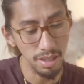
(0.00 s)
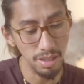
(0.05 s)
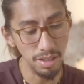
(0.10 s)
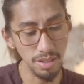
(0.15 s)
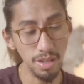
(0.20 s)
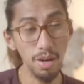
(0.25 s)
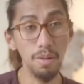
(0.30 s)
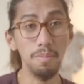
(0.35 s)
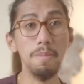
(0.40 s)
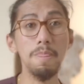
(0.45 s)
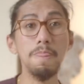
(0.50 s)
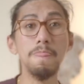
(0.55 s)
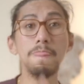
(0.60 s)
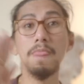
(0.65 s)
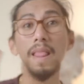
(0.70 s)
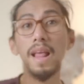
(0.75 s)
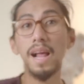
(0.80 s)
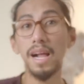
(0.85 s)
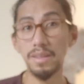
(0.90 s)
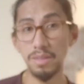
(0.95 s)
So
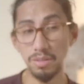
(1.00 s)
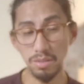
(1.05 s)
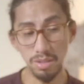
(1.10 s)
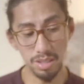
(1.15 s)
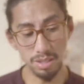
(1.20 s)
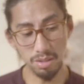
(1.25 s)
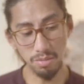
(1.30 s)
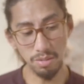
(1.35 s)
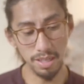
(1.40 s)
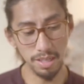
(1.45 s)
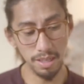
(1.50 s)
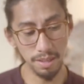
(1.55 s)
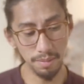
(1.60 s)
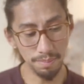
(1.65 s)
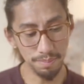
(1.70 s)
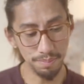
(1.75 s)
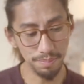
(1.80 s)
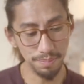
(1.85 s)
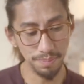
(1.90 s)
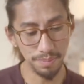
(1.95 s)
I'll continue the
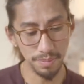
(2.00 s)
reading.